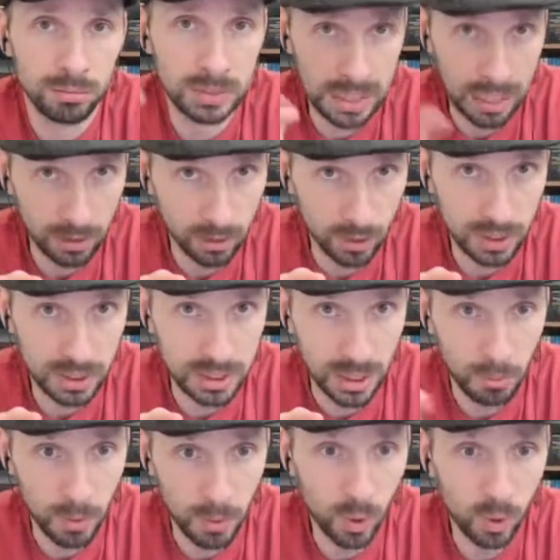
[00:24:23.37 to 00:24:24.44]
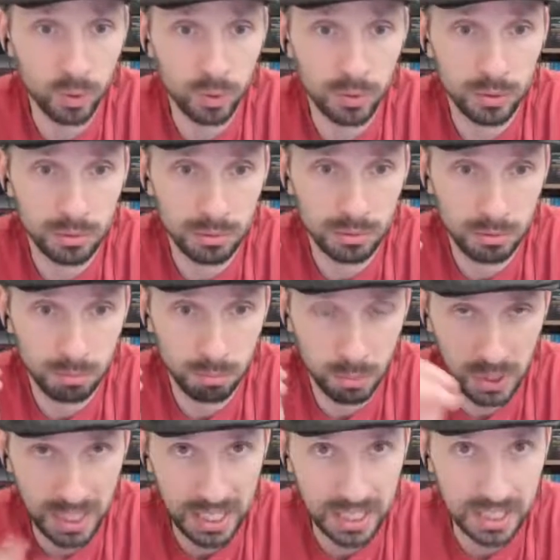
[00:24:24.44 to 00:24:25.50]
download the demo,
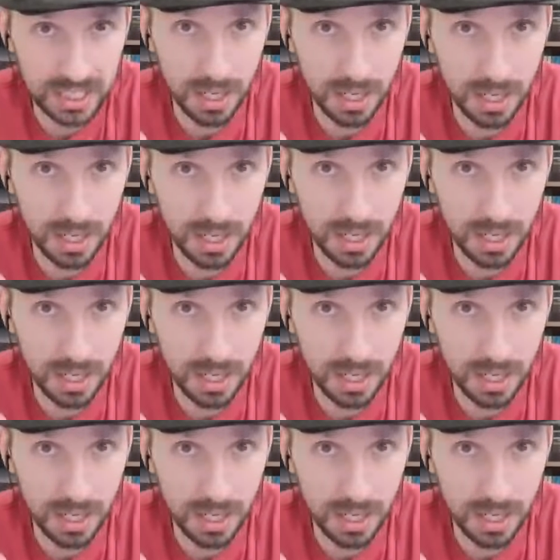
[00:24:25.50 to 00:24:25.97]
play the demo,